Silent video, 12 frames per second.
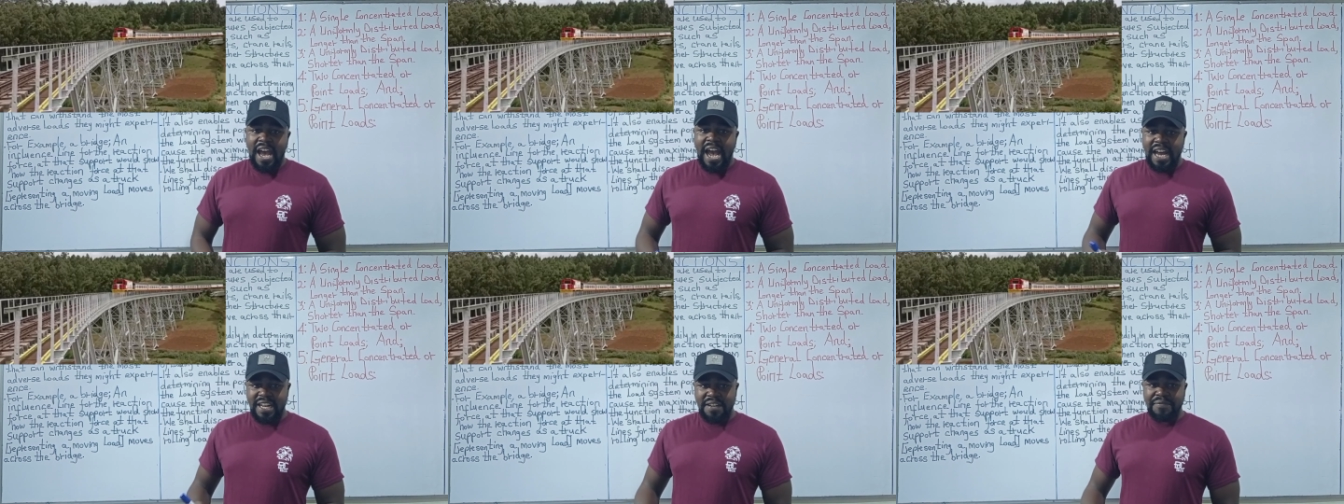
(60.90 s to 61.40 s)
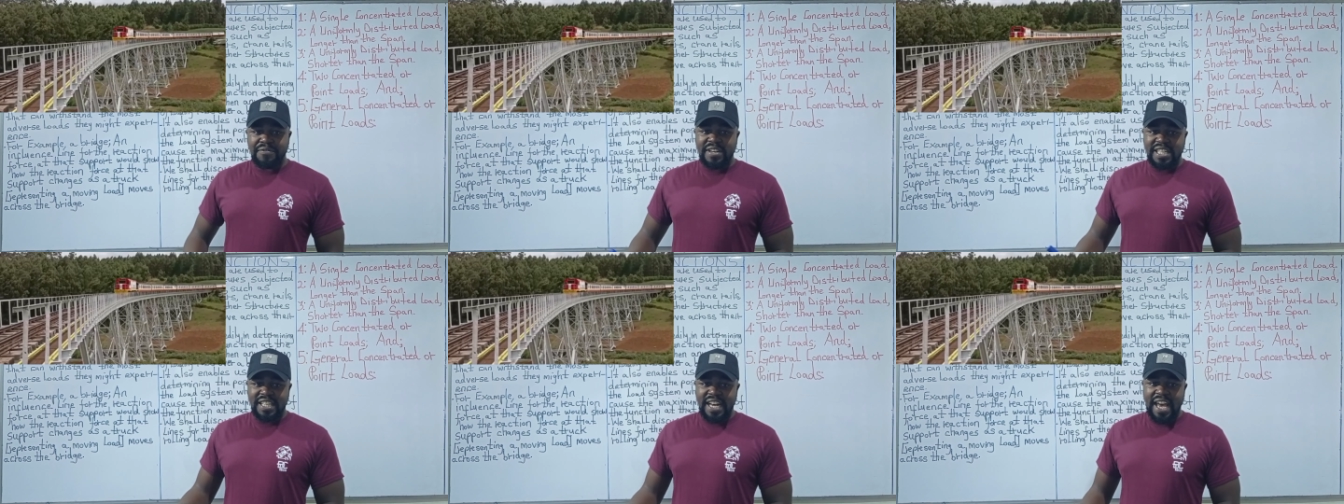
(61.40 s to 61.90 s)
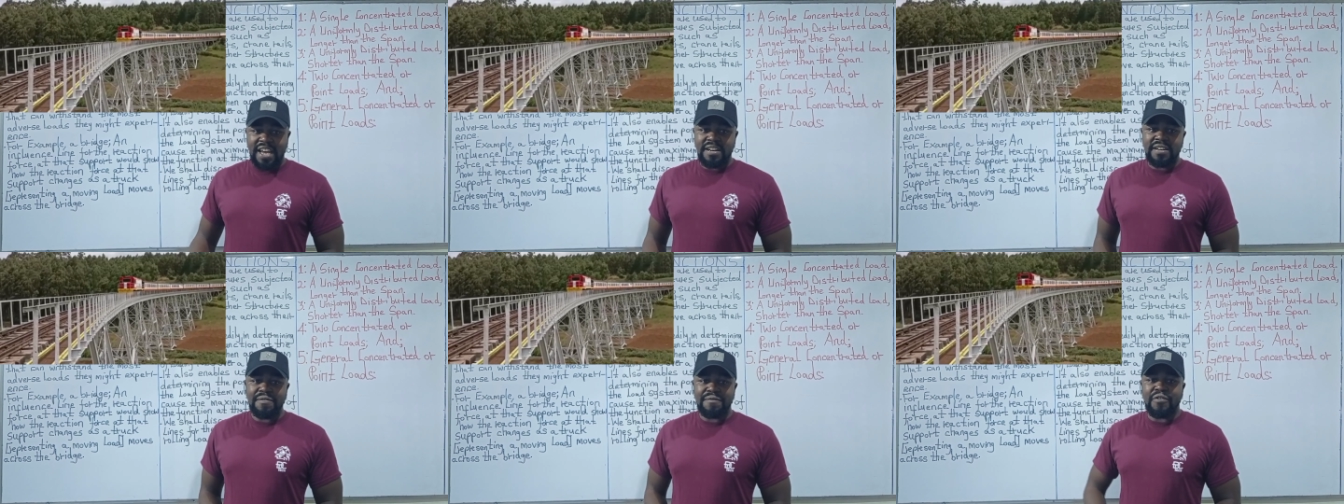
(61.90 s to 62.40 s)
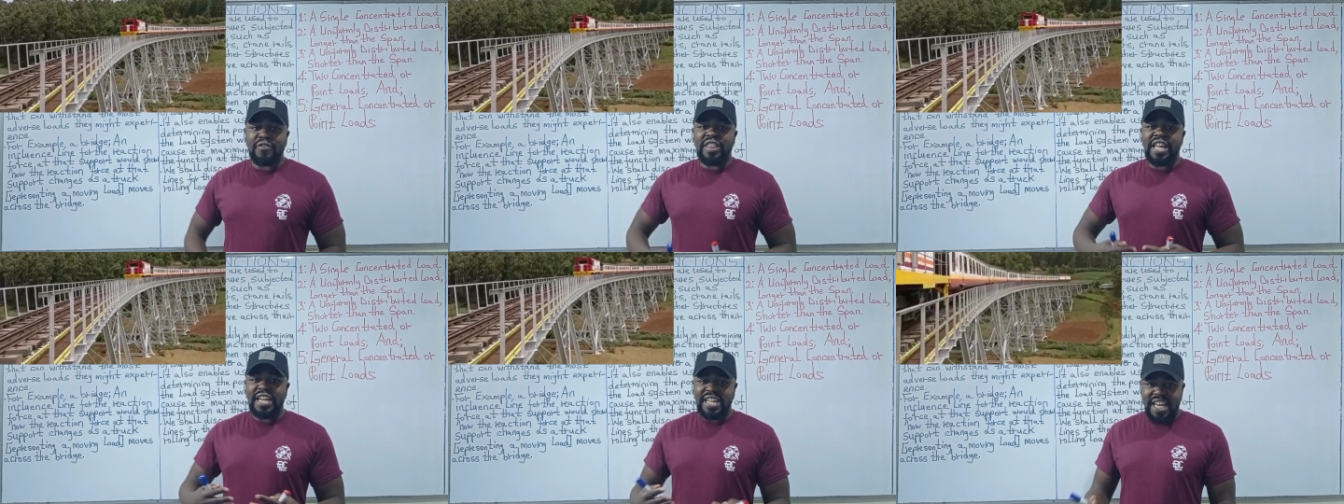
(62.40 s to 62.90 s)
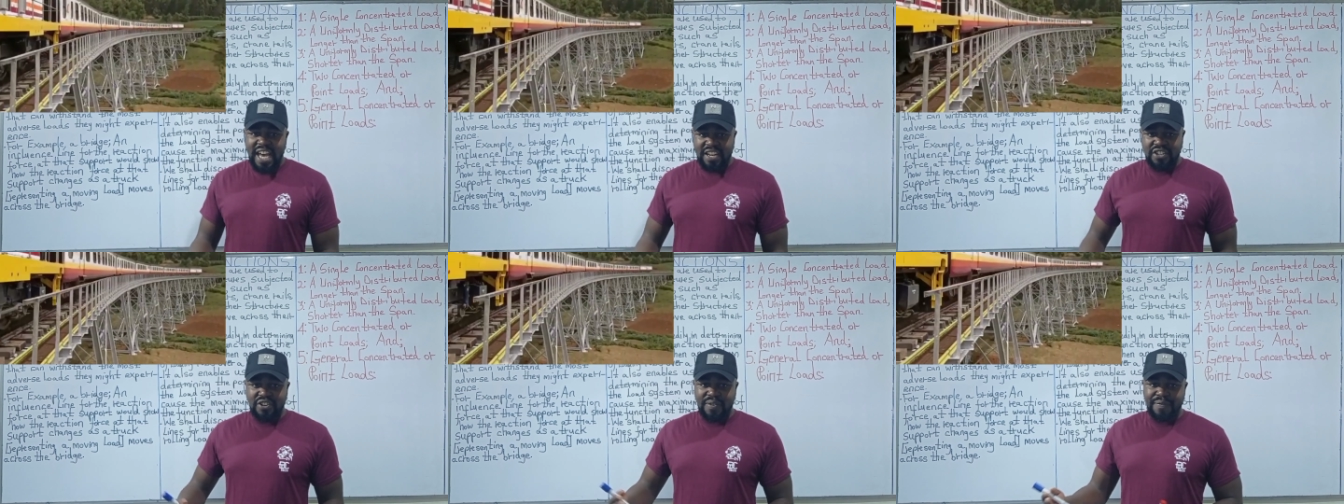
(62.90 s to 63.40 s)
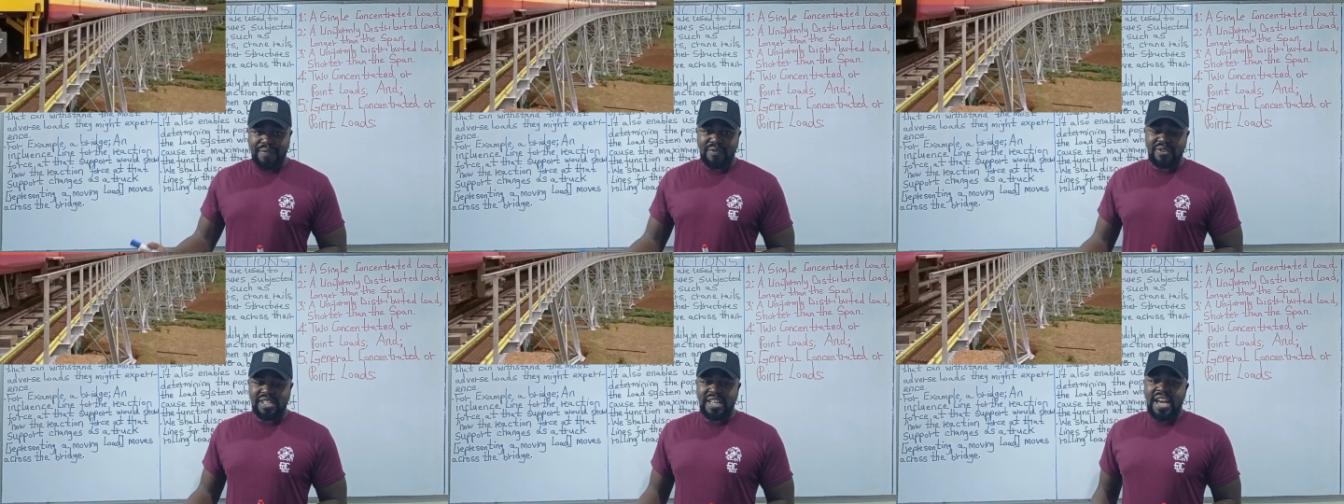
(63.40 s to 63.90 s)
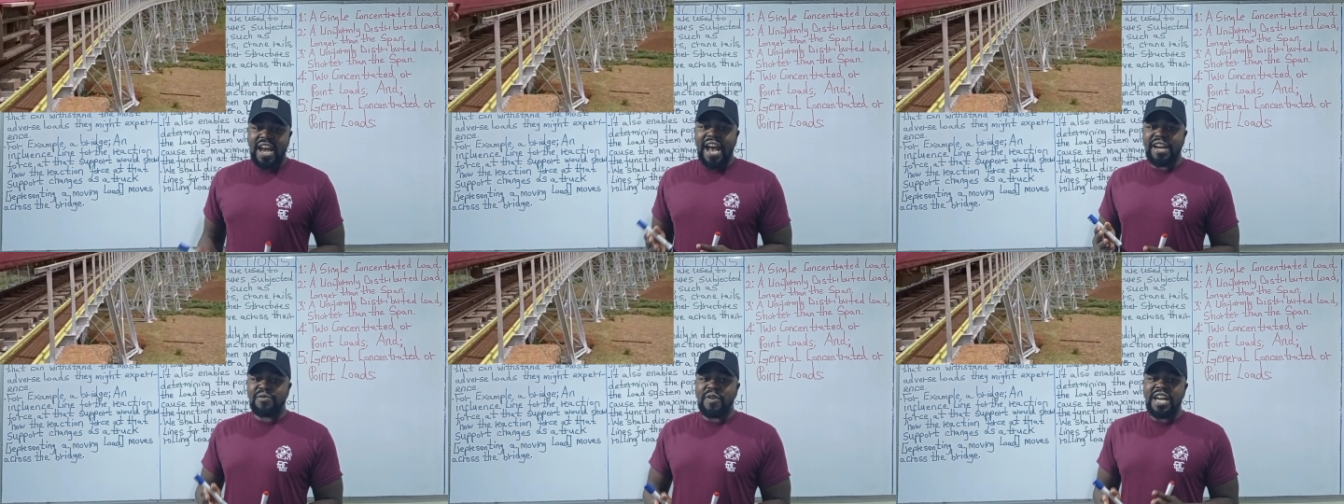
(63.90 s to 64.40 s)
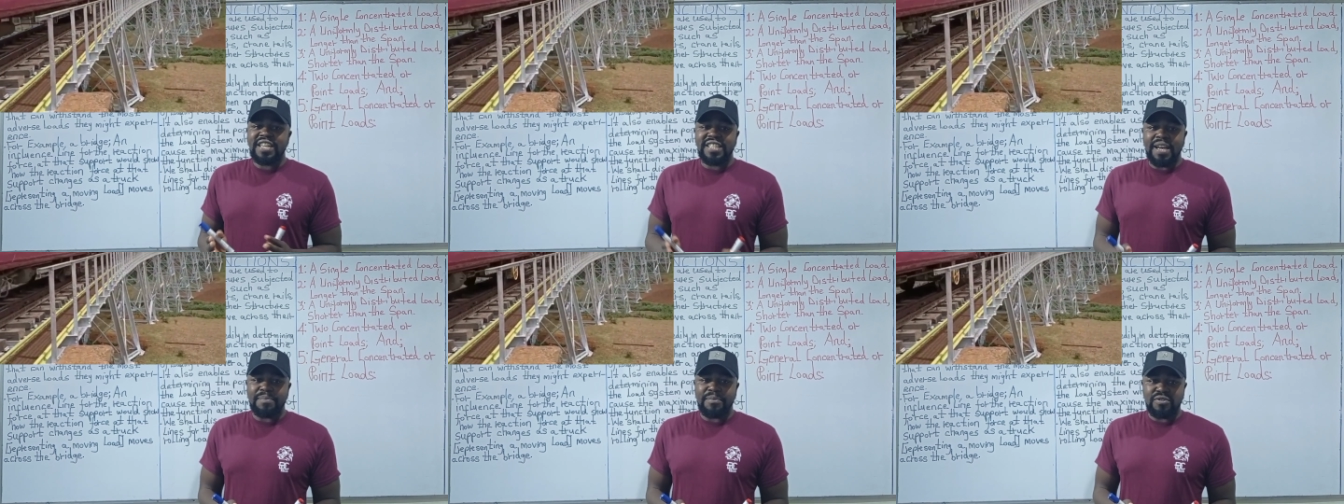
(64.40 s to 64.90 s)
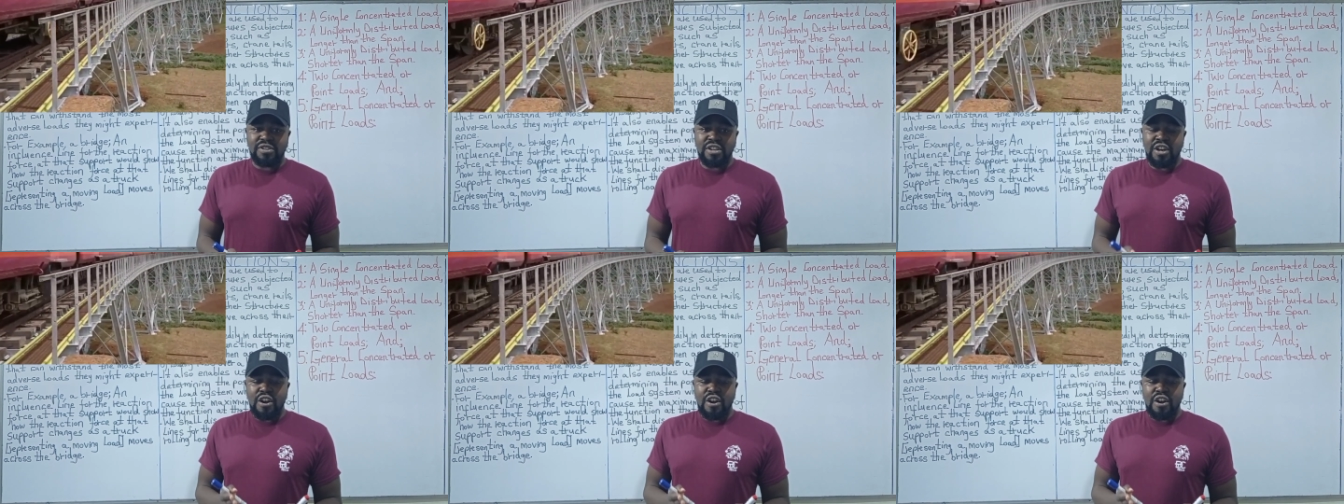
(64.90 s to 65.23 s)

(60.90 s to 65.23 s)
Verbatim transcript: An influence line for the reaction force at one support